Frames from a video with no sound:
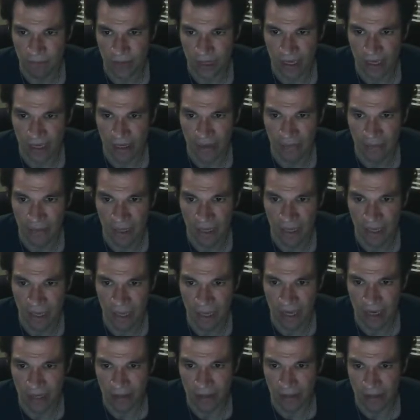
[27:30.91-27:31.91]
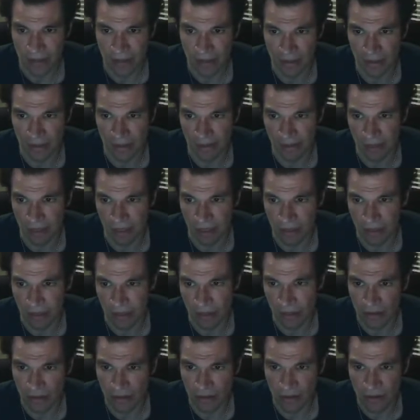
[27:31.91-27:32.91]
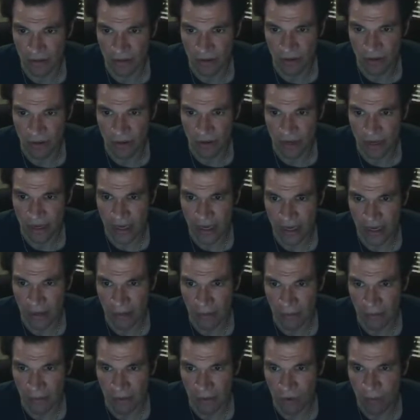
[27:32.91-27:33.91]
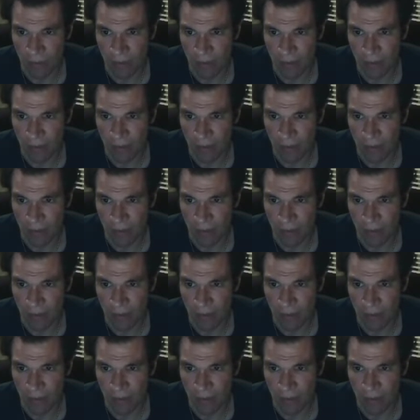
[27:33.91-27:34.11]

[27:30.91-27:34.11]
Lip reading: it behaves the same. So the blue